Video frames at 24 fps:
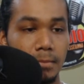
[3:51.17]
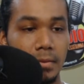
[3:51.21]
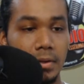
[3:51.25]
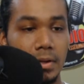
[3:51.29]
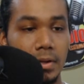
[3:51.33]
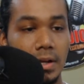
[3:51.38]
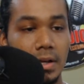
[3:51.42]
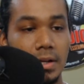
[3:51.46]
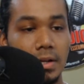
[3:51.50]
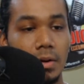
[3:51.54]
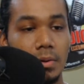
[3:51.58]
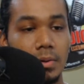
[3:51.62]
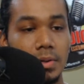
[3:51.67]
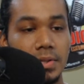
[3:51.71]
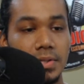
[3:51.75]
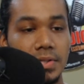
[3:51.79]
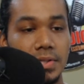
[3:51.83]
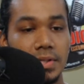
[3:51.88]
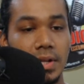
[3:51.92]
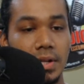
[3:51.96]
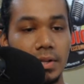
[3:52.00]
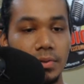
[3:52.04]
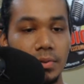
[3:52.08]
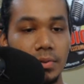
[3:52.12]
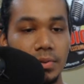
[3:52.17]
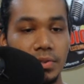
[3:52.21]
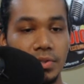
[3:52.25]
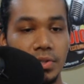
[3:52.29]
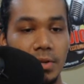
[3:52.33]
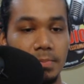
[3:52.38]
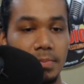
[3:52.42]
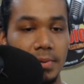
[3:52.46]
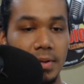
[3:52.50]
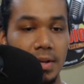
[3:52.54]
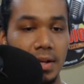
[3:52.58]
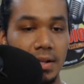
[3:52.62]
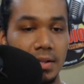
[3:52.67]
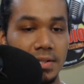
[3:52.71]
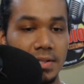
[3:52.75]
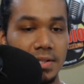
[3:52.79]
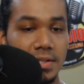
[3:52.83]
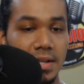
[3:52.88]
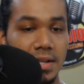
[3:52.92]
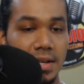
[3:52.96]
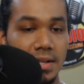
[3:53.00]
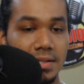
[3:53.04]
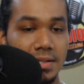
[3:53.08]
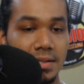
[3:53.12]
And now let's tell you, GPL
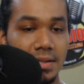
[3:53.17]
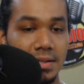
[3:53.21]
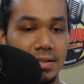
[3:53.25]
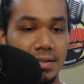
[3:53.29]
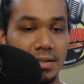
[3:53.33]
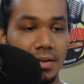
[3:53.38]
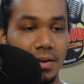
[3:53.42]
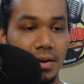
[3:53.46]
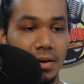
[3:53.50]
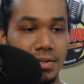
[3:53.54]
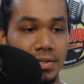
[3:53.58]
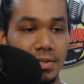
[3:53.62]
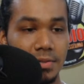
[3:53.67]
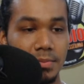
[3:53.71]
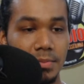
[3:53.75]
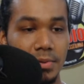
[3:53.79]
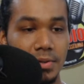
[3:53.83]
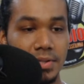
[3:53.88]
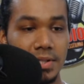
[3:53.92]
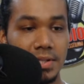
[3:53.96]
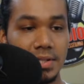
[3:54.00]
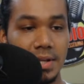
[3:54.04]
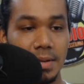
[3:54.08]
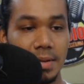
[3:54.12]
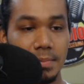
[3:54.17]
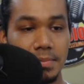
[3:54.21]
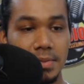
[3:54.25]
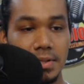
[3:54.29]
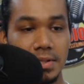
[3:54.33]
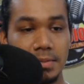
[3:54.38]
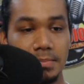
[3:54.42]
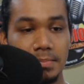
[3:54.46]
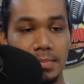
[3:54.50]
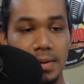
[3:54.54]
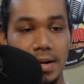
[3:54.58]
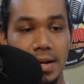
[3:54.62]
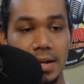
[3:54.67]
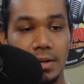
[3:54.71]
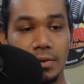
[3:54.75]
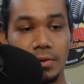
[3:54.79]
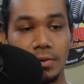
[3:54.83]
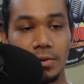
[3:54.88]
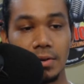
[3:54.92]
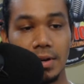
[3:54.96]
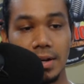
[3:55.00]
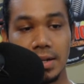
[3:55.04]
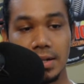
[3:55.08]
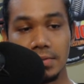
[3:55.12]
says that customers attempting to buy
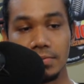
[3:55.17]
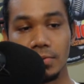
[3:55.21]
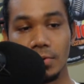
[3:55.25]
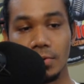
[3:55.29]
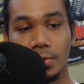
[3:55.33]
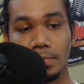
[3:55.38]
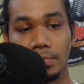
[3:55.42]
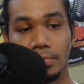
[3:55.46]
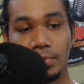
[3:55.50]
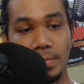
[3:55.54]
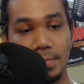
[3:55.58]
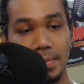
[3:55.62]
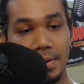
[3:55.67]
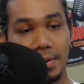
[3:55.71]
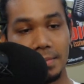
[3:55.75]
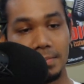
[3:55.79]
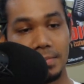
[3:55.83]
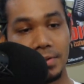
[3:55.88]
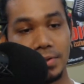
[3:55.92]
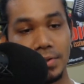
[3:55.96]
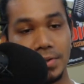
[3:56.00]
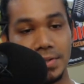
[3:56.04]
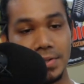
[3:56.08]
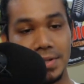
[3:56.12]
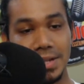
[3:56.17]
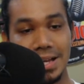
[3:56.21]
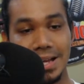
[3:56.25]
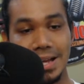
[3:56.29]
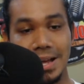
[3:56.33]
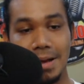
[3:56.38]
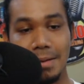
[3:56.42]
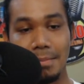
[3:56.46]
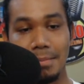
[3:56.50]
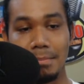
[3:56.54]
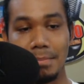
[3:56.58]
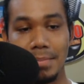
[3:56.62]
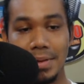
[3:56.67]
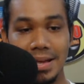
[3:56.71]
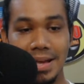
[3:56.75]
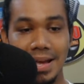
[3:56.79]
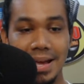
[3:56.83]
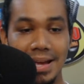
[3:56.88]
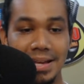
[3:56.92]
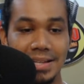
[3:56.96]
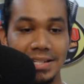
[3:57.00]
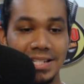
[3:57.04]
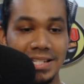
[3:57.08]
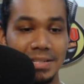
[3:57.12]
credit for prepaid meters may
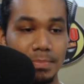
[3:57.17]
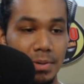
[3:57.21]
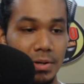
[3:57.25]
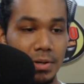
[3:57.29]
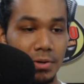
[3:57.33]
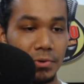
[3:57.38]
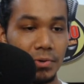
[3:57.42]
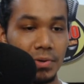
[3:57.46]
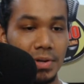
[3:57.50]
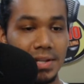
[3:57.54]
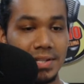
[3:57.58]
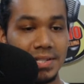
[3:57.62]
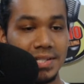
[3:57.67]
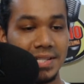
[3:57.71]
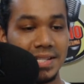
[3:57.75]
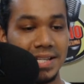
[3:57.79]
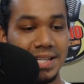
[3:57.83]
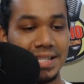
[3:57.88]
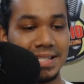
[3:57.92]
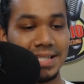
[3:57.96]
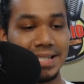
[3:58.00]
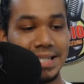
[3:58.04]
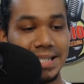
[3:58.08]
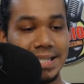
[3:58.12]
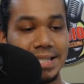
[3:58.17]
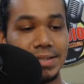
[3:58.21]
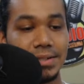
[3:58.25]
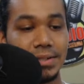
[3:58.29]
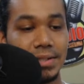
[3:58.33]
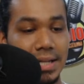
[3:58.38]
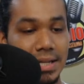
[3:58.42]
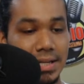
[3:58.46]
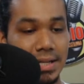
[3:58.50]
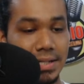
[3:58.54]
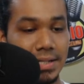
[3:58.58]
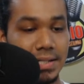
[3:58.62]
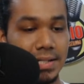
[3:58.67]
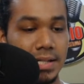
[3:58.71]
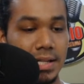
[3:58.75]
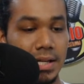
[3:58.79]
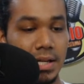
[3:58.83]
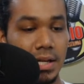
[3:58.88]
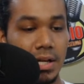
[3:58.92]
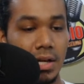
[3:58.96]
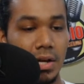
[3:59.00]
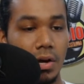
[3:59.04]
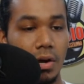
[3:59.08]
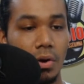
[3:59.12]
experience delays.
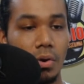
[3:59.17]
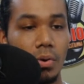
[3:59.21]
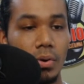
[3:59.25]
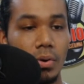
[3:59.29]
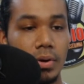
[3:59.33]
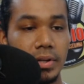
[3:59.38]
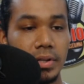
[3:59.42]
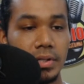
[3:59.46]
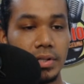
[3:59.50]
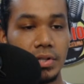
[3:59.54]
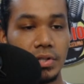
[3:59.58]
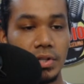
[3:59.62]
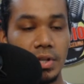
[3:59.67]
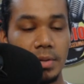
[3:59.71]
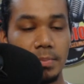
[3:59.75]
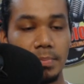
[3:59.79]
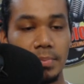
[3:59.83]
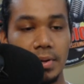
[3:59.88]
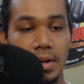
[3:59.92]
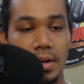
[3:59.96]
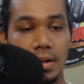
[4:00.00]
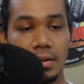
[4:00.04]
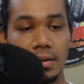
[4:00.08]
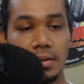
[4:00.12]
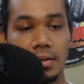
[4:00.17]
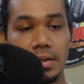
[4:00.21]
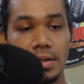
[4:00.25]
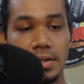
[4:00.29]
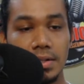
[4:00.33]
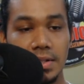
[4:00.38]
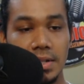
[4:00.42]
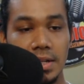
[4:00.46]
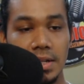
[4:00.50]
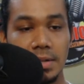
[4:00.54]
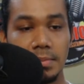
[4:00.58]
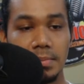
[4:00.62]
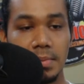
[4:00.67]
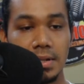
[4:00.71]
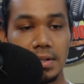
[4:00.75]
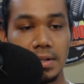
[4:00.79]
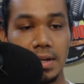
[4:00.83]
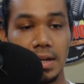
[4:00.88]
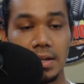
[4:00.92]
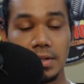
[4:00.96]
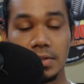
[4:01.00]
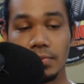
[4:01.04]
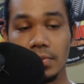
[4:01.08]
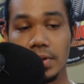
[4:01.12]
According to GPL, in a statement,
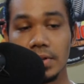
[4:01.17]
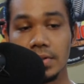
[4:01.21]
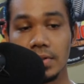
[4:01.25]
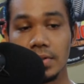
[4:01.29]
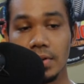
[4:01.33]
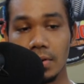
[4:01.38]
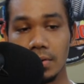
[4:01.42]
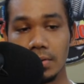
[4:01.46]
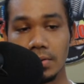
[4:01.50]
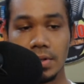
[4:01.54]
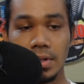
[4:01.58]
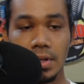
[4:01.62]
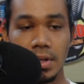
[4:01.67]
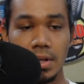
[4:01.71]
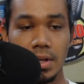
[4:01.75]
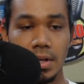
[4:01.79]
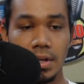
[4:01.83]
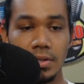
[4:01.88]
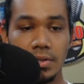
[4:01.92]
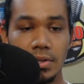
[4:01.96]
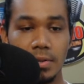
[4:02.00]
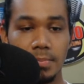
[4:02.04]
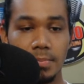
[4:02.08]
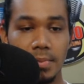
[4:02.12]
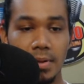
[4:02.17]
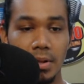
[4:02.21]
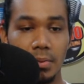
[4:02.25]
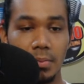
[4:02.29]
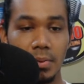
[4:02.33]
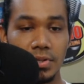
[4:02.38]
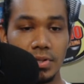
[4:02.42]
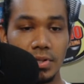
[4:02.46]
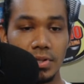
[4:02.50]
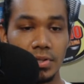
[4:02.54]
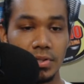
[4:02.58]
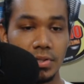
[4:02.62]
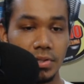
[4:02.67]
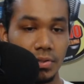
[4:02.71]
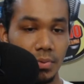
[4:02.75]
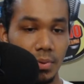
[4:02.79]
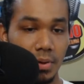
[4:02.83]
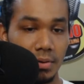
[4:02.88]
as a result, GPL wishes to